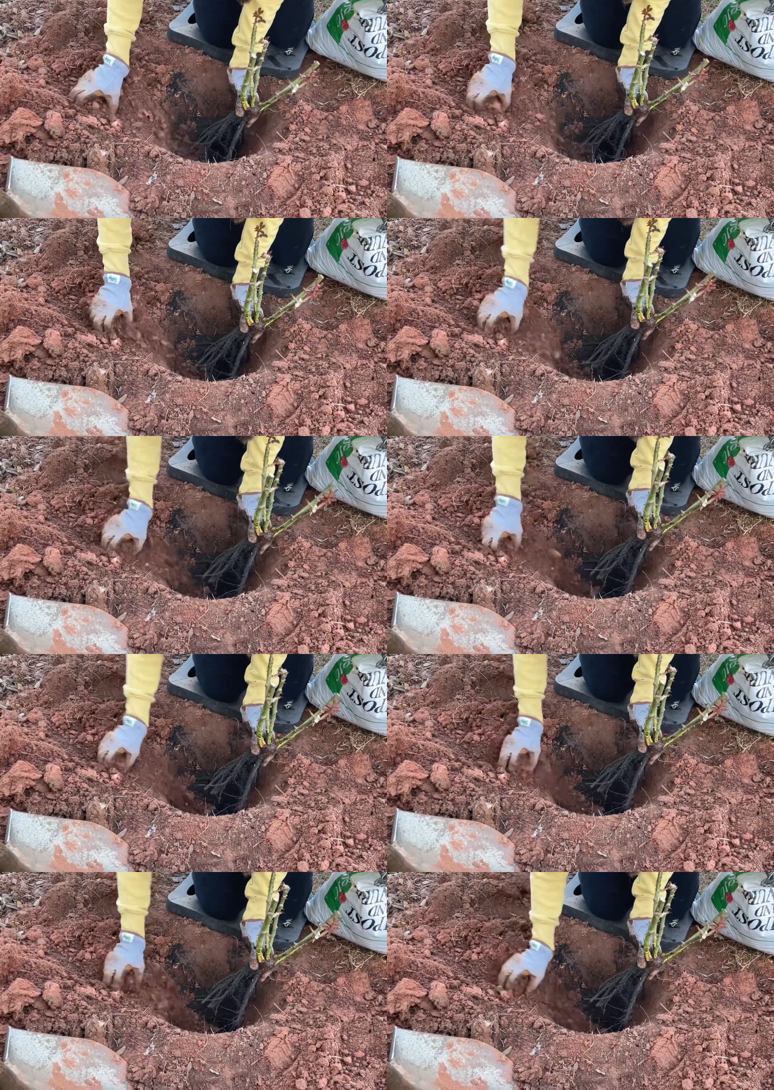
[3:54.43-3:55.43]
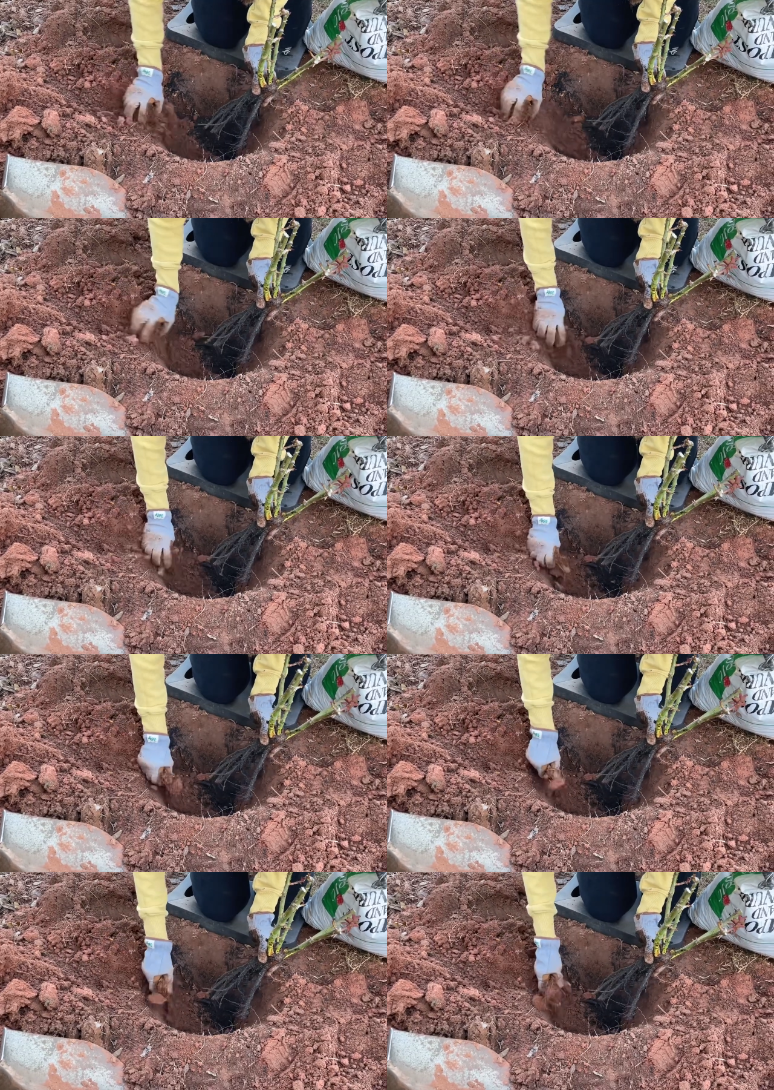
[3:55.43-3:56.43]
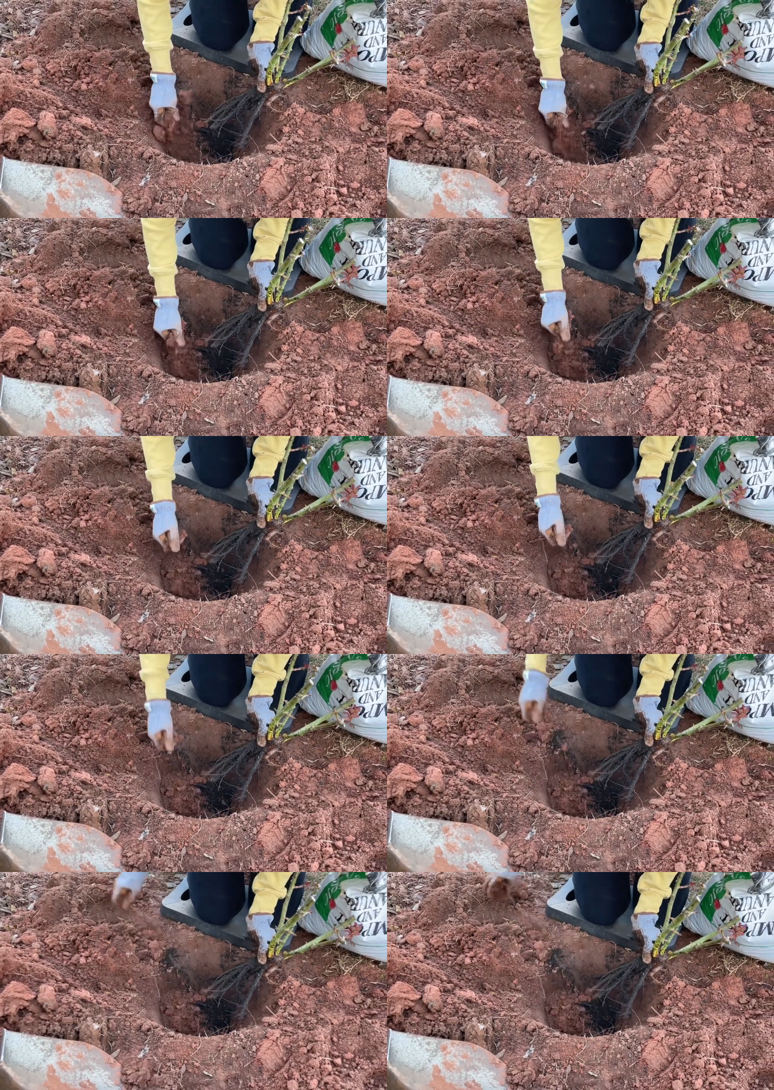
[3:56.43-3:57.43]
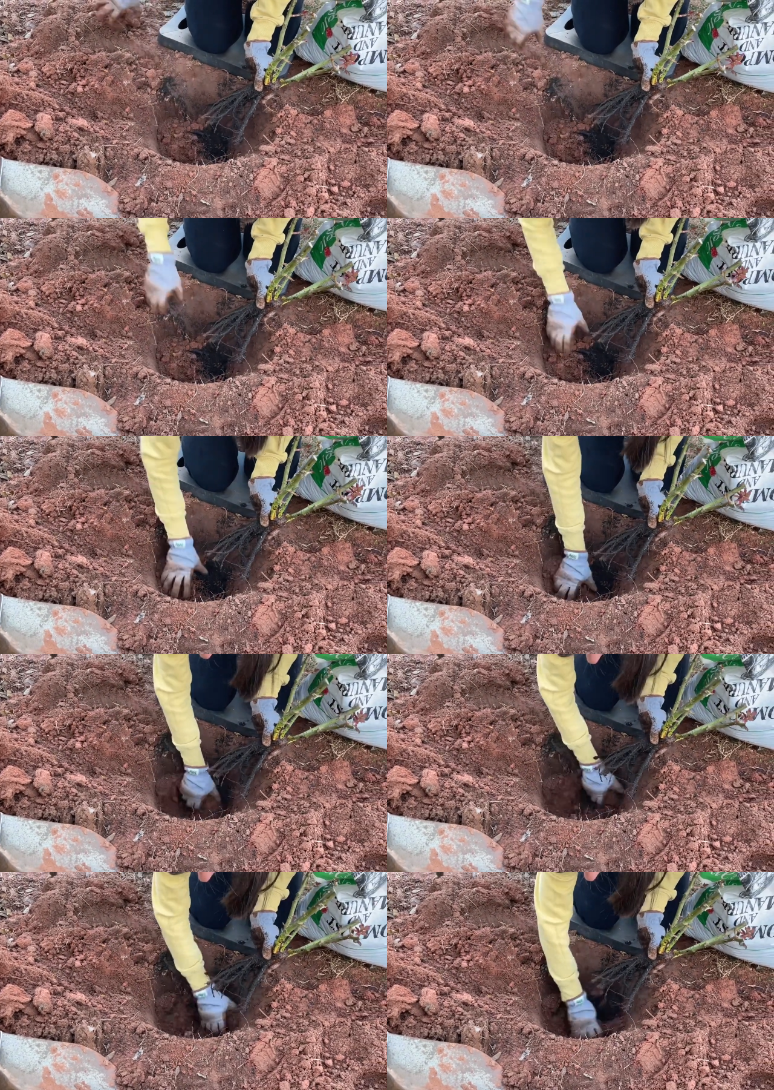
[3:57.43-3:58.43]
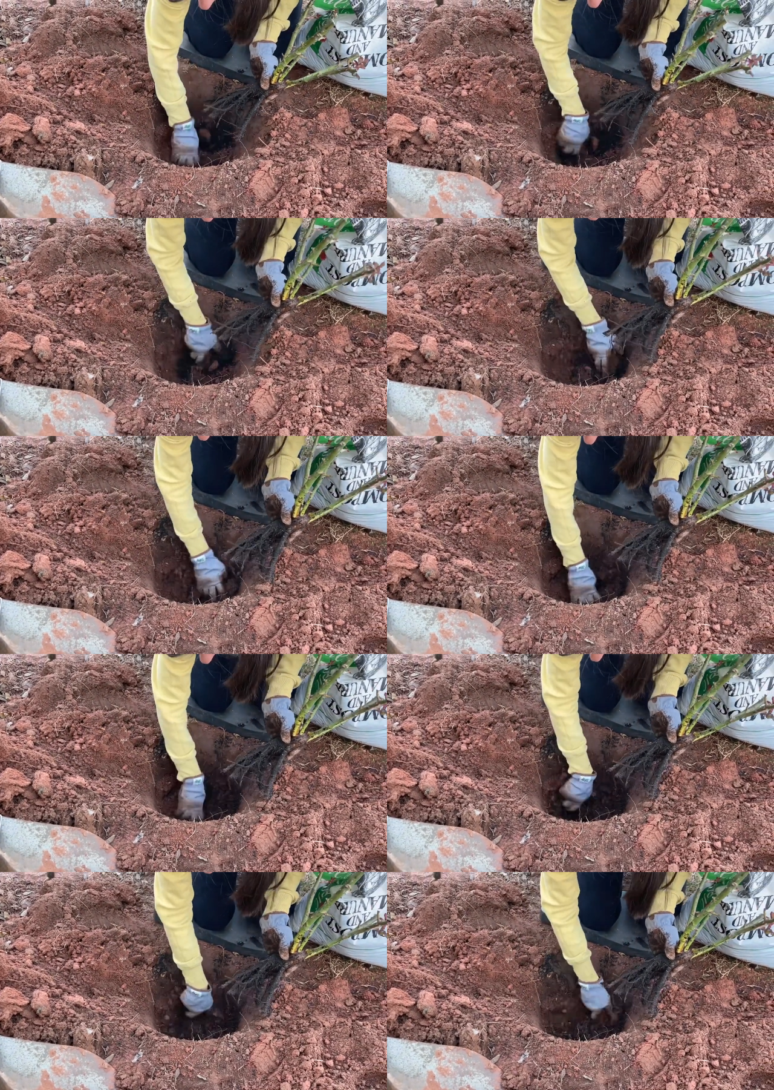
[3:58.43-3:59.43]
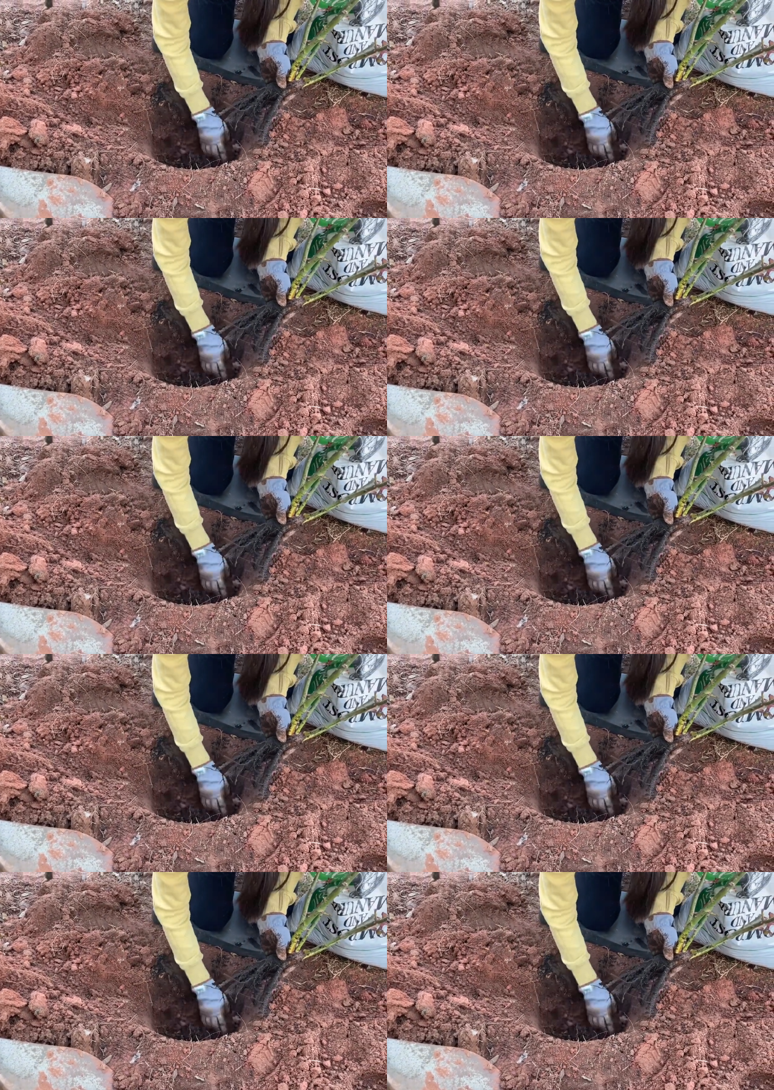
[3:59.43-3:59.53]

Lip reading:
No face is visible, so there are no lips to read.